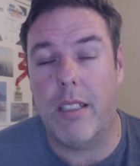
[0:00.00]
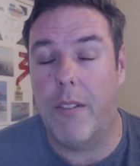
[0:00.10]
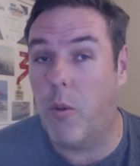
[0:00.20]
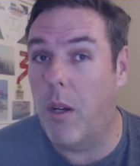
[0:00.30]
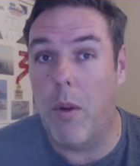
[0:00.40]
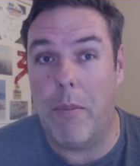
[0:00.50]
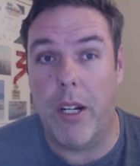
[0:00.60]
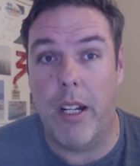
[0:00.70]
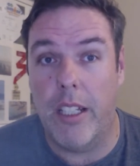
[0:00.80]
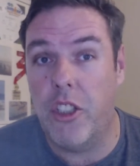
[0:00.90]
software and
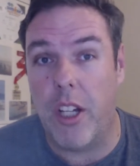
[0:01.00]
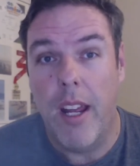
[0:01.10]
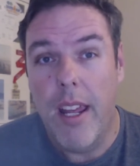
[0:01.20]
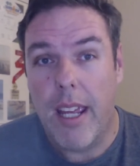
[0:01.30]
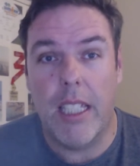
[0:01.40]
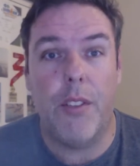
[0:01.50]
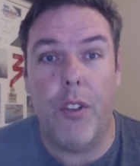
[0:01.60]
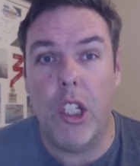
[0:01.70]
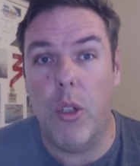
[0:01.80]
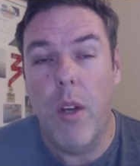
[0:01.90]
WebinarNinja is
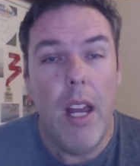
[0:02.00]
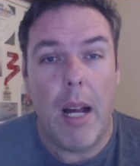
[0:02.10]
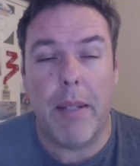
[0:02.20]
for you,